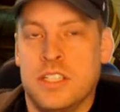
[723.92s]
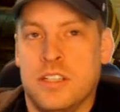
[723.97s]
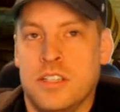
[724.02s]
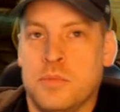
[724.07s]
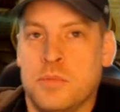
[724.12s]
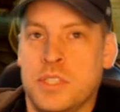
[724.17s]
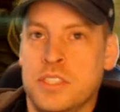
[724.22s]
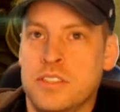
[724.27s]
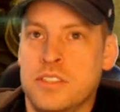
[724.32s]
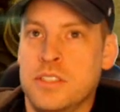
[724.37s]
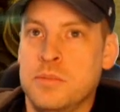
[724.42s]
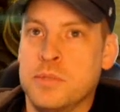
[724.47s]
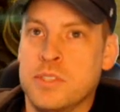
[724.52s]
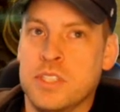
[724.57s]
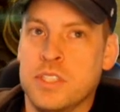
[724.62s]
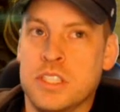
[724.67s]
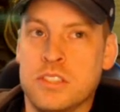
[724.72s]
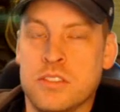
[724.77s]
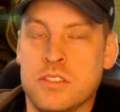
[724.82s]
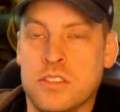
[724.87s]
on my Demon
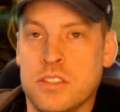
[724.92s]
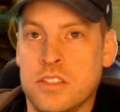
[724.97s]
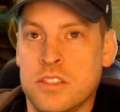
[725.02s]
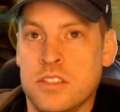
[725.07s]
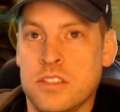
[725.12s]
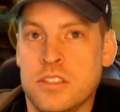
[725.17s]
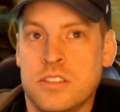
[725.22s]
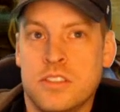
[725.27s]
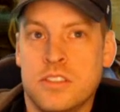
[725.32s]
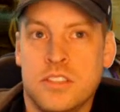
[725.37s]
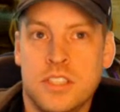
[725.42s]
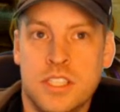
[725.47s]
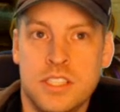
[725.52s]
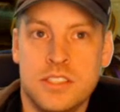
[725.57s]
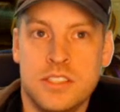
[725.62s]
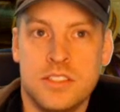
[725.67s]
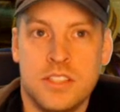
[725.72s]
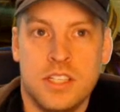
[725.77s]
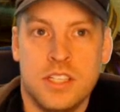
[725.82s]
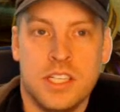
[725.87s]
Hunter,
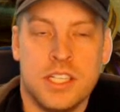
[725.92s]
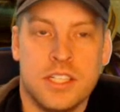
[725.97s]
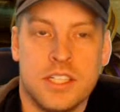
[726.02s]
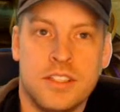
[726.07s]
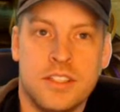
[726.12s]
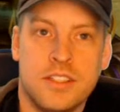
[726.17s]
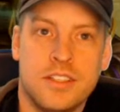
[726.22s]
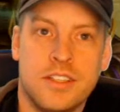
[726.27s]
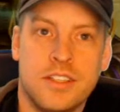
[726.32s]
he's like...